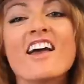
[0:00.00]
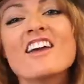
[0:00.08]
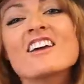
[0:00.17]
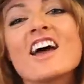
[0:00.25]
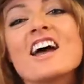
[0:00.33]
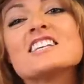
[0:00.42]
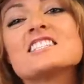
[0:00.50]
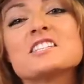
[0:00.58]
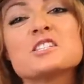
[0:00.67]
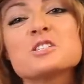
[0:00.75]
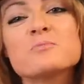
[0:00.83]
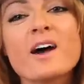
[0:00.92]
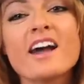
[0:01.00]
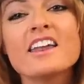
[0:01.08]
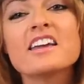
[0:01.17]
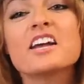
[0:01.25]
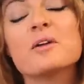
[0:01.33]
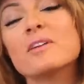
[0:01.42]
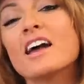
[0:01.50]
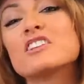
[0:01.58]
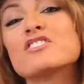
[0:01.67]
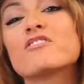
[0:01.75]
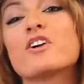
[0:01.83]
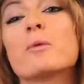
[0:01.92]
Hey guys, this is Bonnie coming
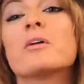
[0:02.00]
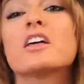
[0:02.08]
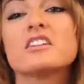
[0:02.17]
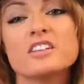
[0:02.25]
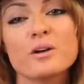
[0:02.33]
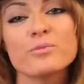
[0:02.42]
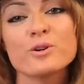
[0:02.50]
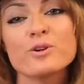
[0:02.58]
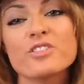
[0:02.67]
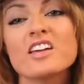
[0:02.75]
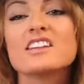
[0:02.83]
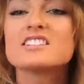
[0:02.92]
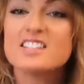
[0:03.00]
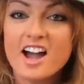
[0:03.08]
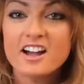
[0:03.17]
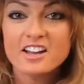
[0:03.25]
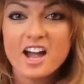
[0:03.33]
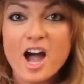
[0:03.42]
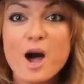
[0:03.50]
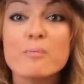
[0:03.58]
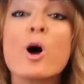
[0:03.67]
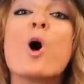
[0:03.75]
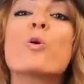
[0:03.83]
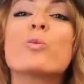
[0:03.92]
at you from
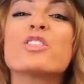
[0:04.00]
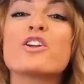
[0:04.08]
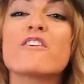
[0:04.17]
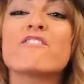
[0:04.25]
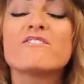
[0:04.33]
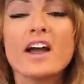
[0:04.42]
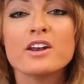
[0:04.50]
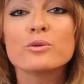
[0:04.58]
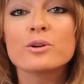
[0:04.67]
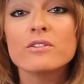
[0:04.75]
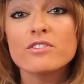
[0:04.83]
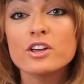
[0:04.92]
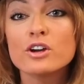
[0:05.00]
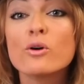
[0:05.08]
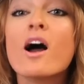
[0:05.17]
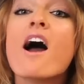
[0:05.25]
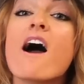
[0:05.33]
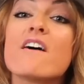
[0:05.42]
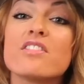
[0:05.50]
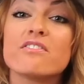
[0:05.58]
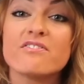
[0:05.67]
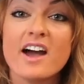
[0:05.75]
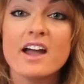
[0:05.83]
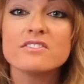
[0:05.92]
dabooth.com with your final review of the
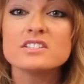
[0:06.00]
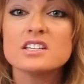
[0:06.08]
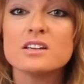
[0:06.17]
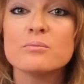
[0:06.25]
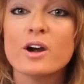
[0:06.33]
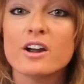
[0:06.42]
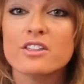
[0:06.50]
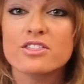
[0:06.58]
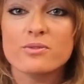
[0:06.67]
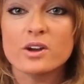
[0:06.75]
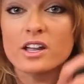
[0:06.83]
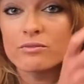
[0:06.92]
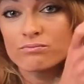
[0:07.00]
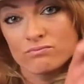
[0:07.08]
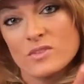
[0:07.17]
5D Mark III